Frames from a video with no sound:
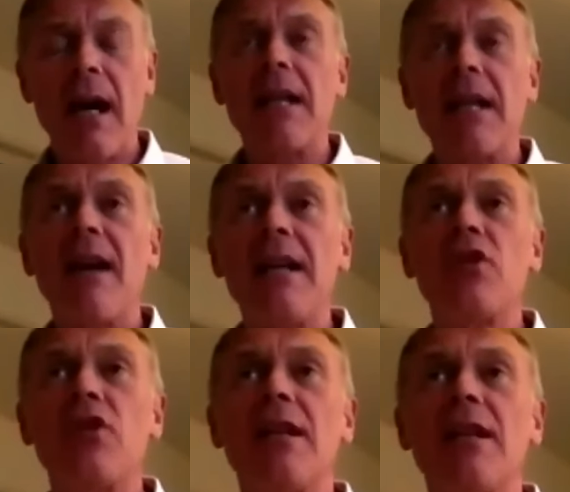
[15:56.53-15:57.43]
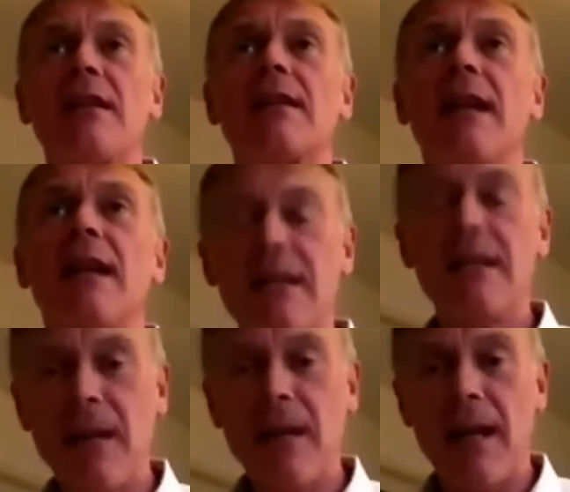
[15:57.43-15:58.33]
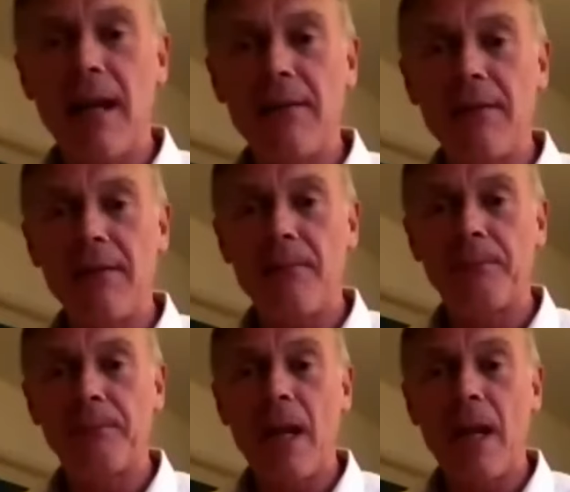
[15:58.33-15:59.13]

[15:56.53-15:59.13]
I invited Jesus into my life.